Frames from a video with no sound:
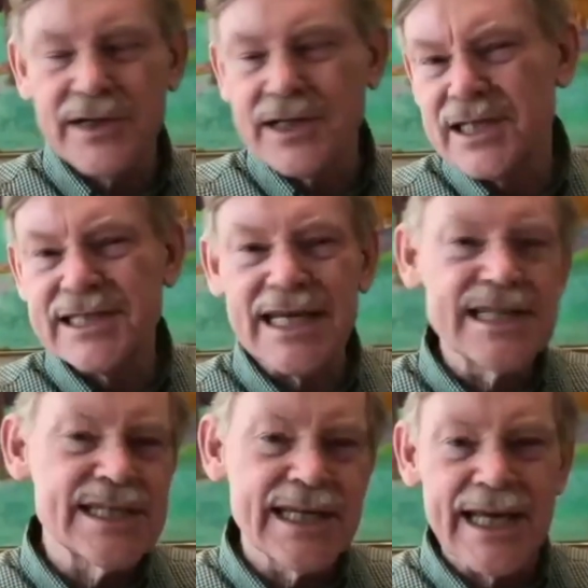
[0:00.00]
because it's
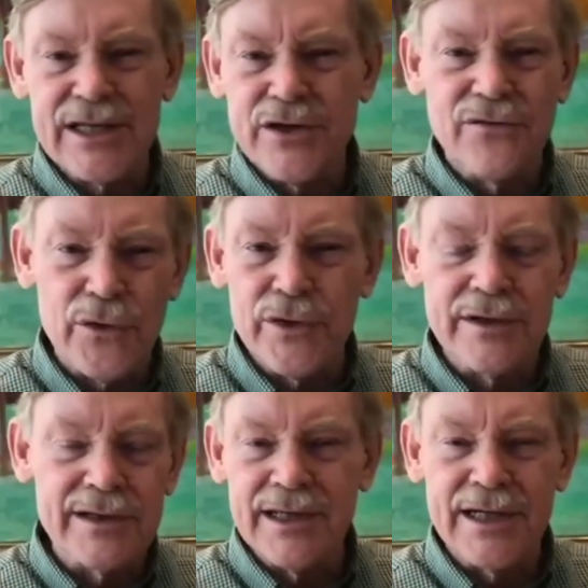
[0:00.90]
easy to get diverted
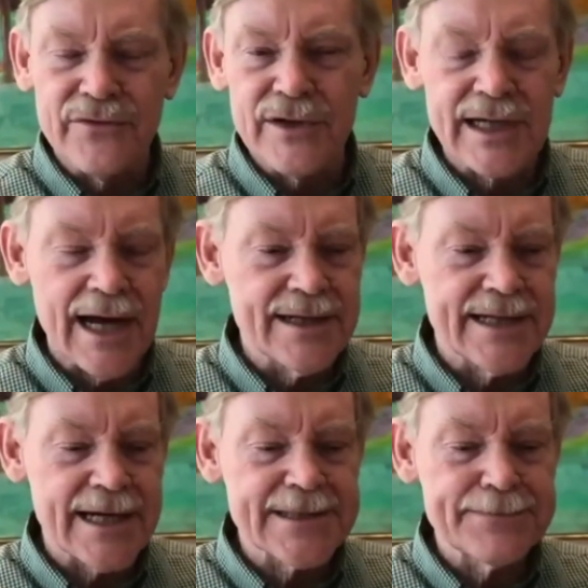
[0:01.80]
in different contexts.